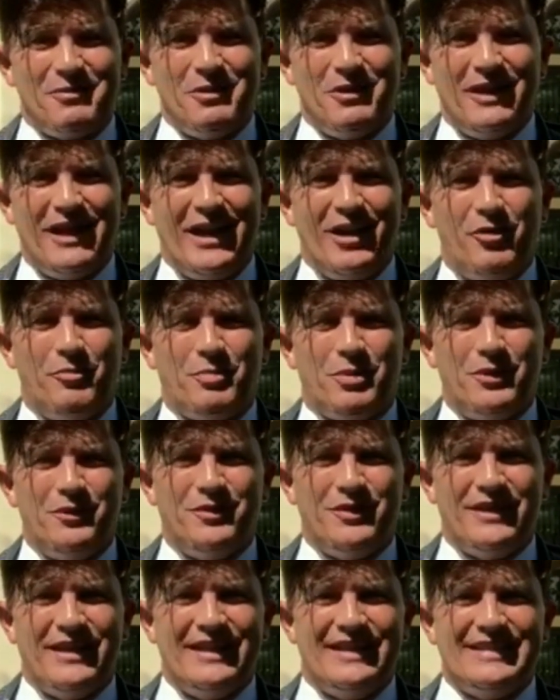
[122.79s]
will help
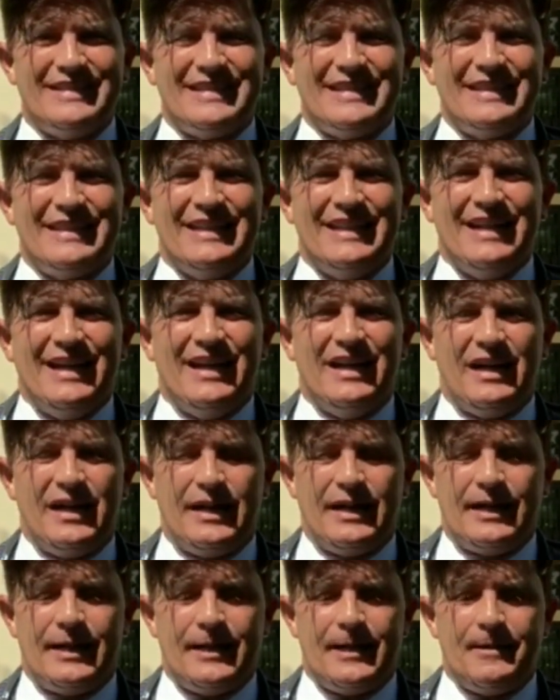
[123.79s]
prevent
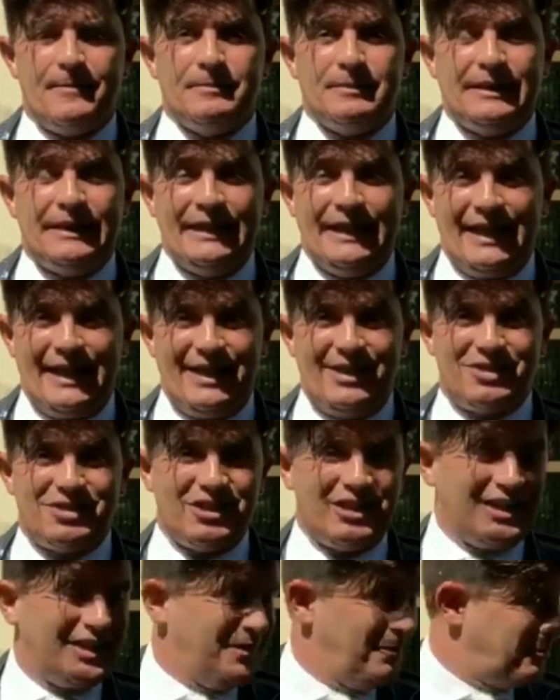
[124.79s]
the
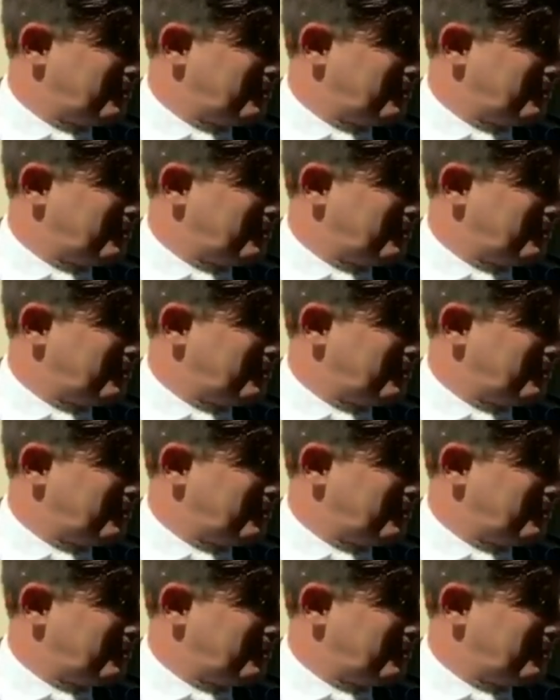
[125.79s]
aging